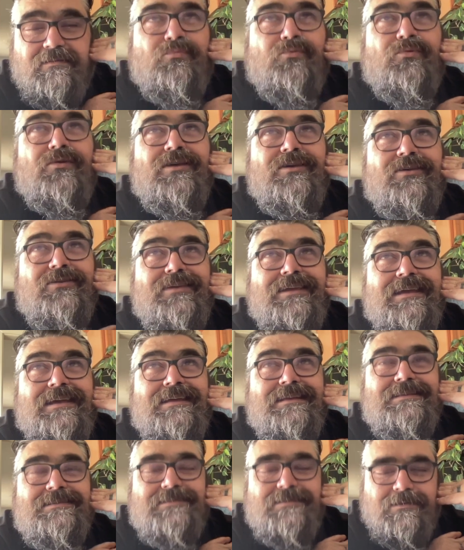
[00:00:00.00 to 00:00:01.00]

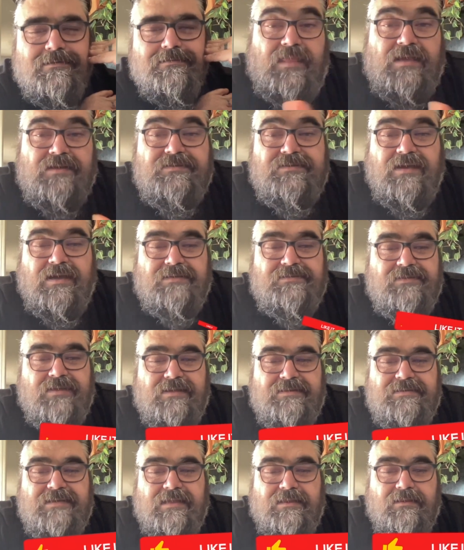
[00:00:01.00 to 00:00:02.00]
Brilliant. So, yeah, so
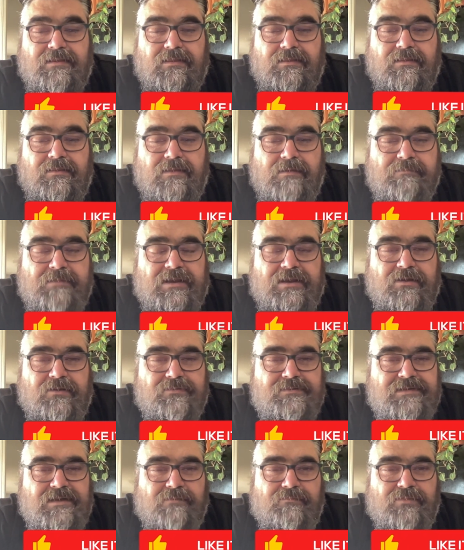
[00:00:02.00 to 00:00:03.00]
that's it. Let me know
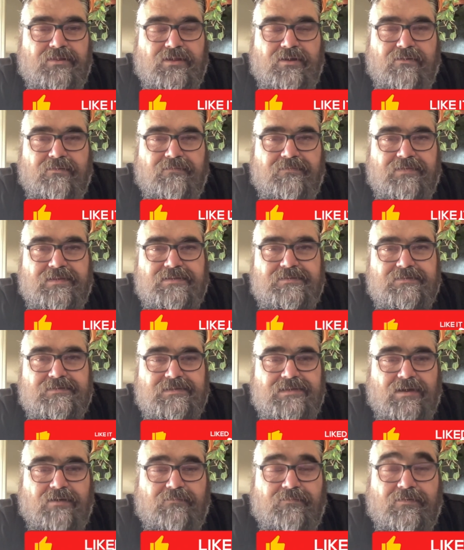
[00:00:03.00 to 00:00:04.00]
down below if this was
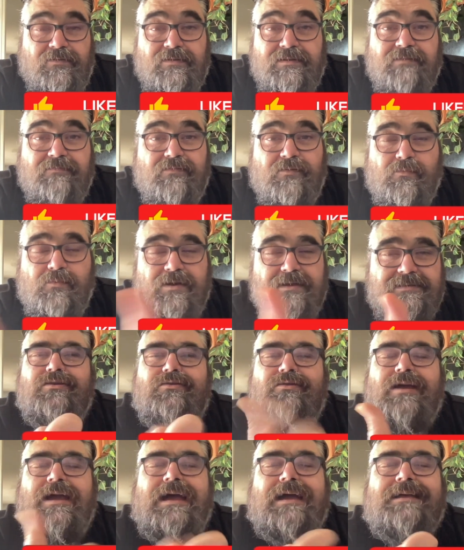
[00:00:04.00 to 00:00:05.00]
helpful and if it was,
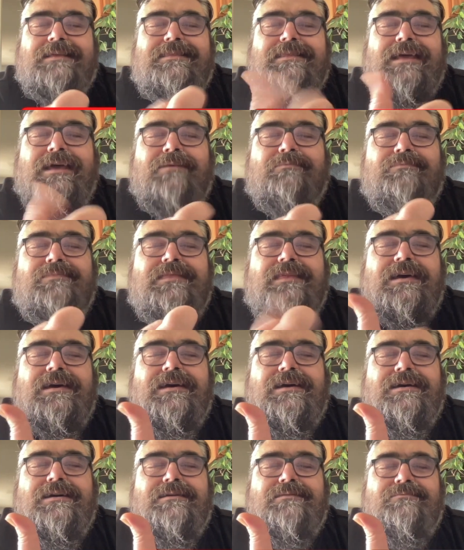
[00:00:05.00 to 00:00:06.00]
crack them
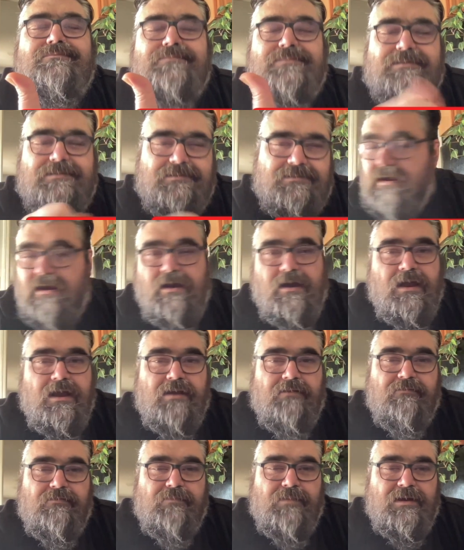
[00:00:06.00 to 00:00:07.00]
thumbs. All right,
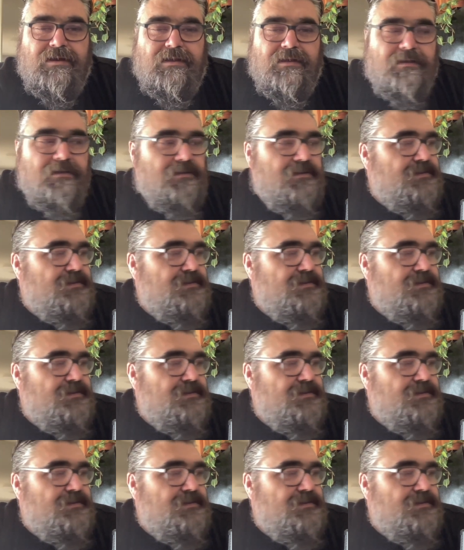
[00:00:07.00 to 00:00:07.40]
everybody.